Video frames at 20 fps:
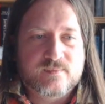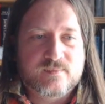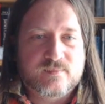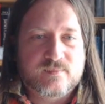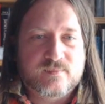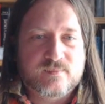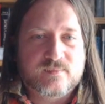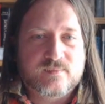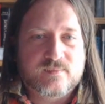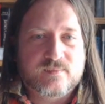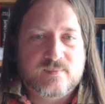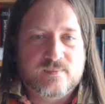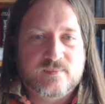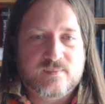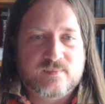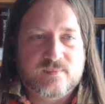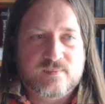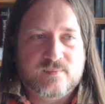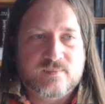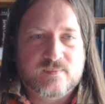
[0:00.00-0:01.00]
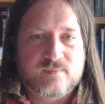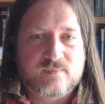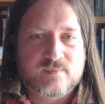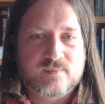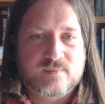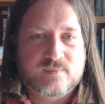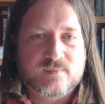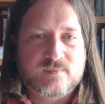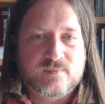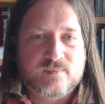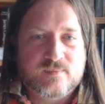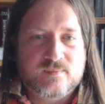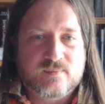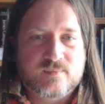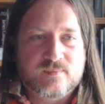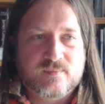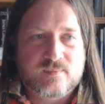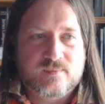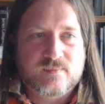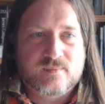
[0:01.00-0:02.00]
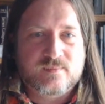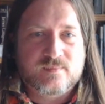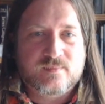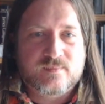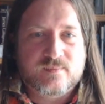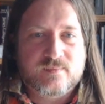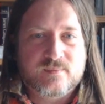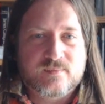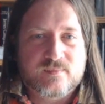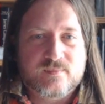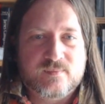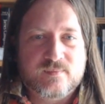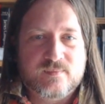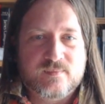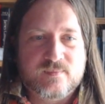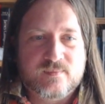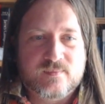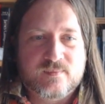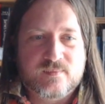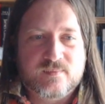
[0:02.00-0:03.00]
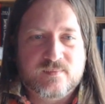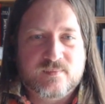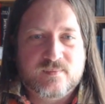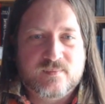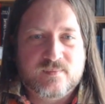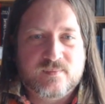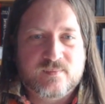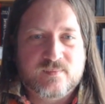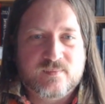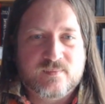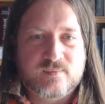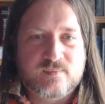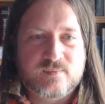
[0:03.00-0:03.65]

(not speaking)